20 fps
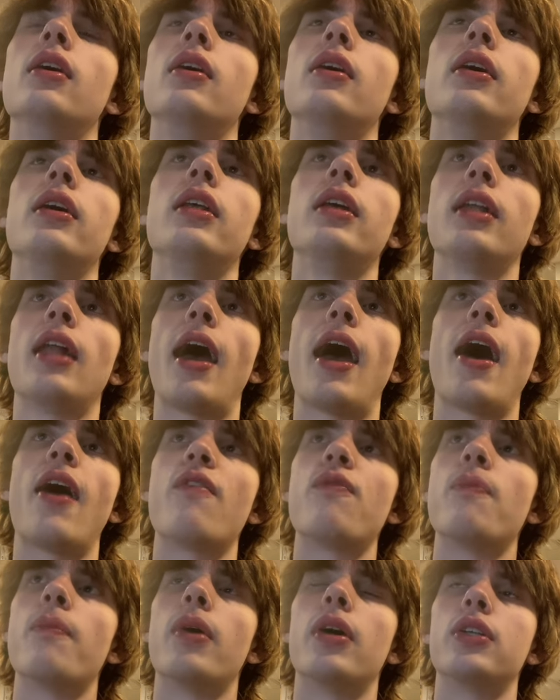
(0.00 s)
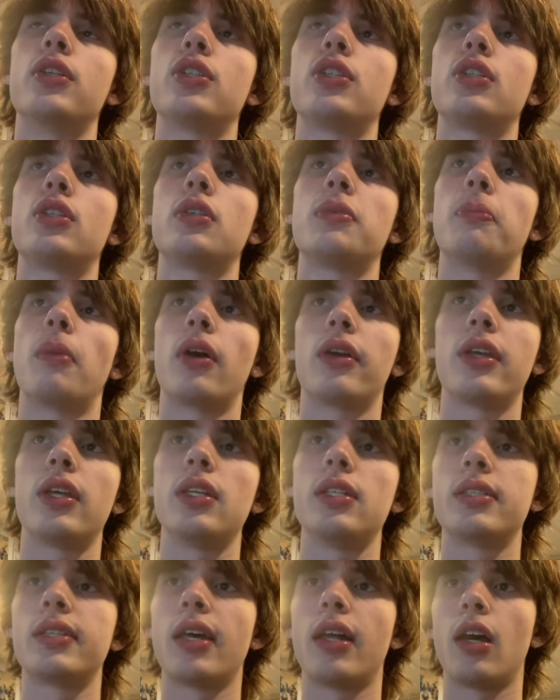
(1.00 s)
didn't have much
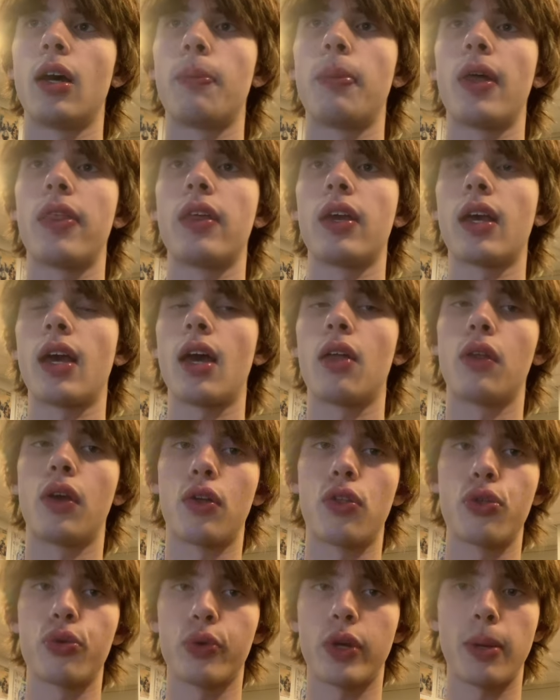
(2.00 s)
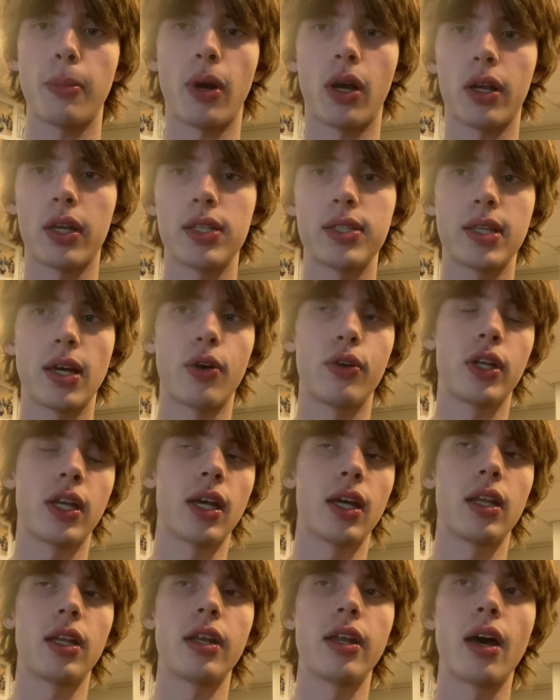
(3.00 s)
monkeys set up. I think I had 3 monkeys out and he
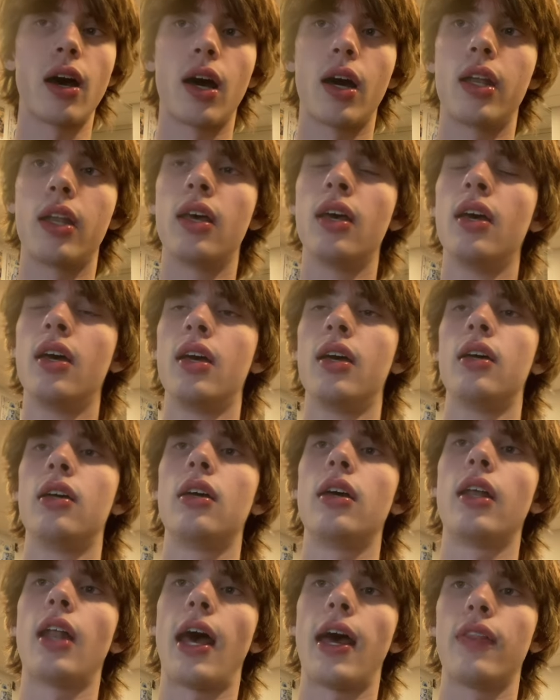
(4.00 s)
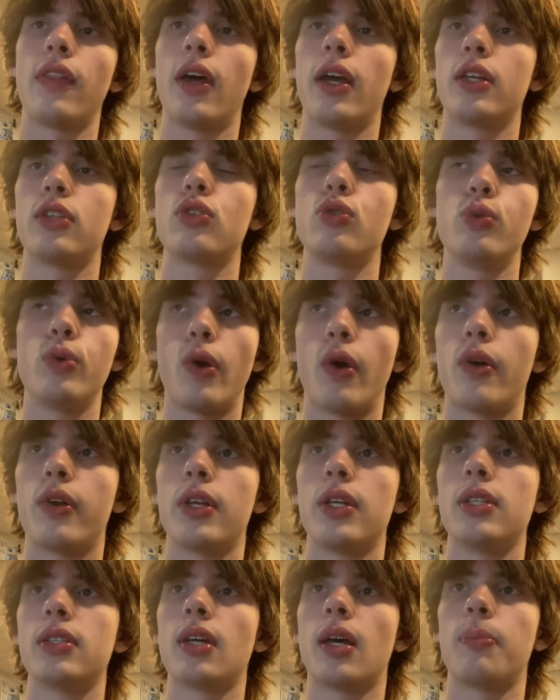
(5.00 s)
had none, and I had 2
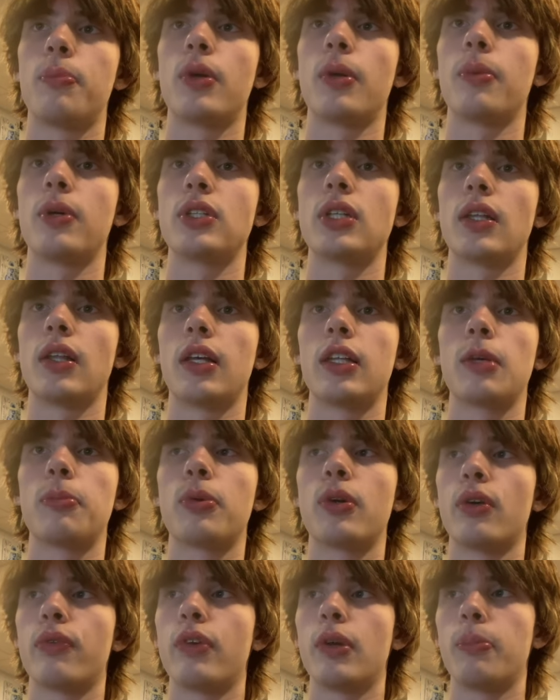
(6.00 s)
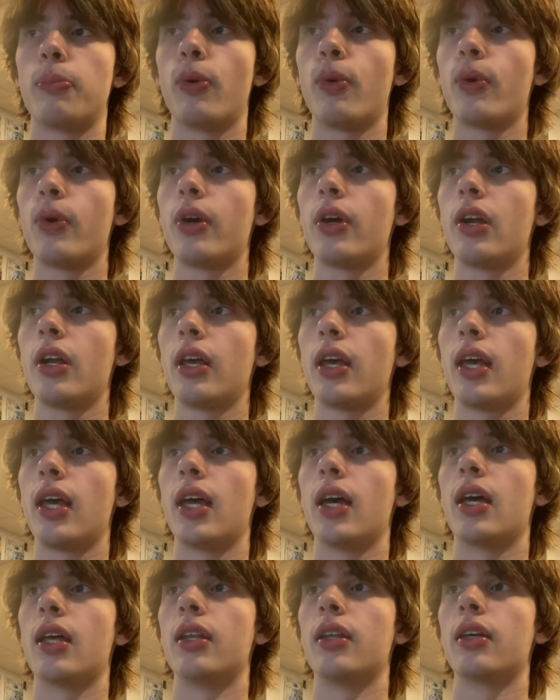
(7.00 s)
Guardies. I pretty much had the perfect board,
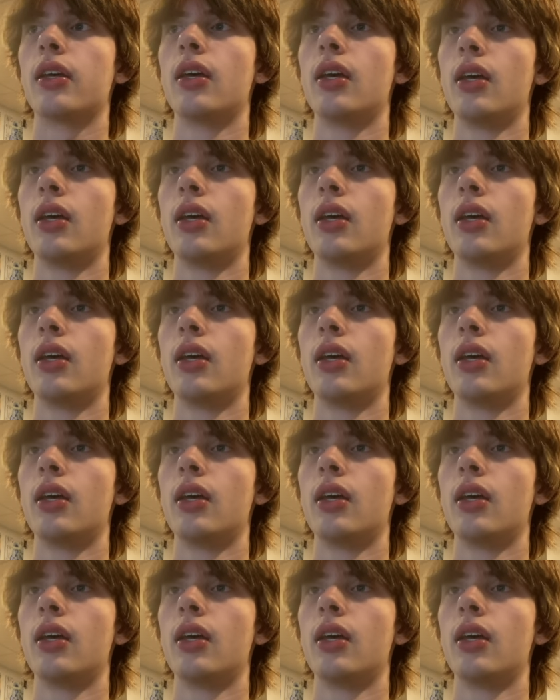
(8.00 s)
and